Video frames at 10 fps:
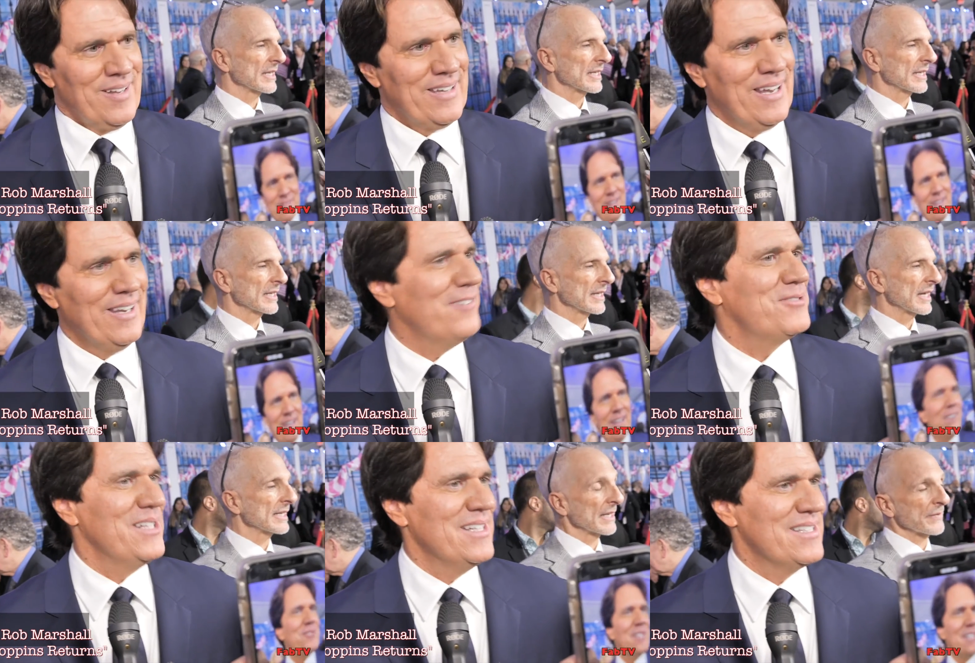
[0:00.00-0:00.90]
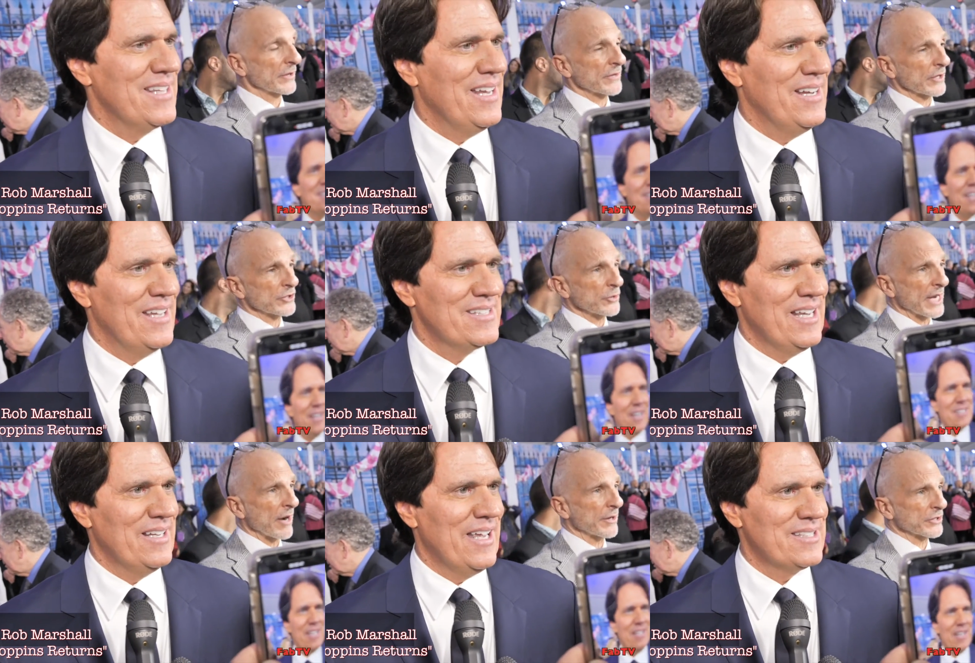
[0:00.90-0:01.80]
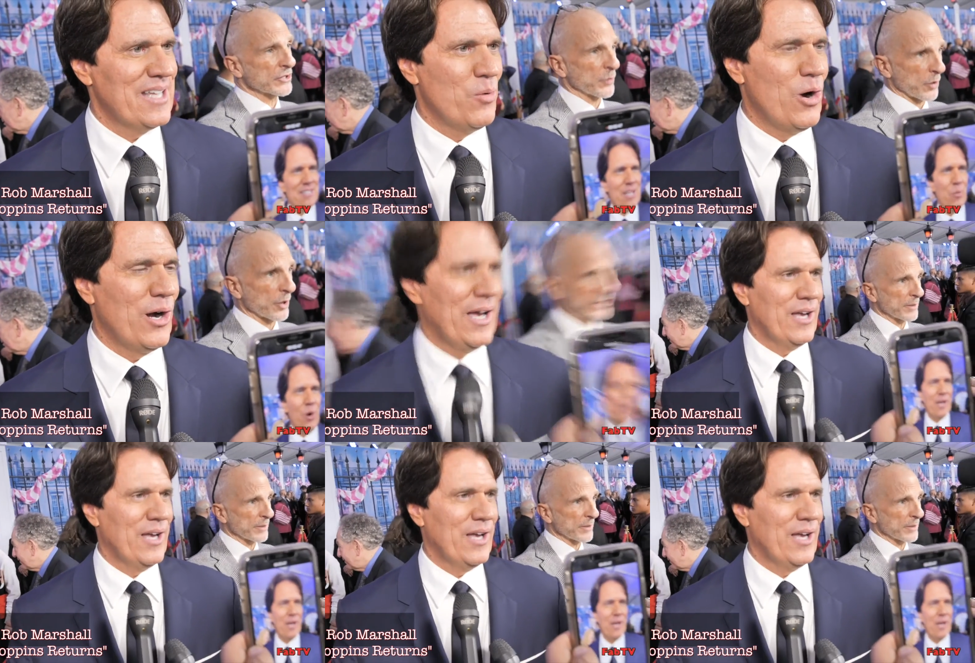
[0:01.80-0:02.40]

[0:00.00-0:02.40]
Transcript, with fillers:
Speaker 1: get lifted as they as they as they walk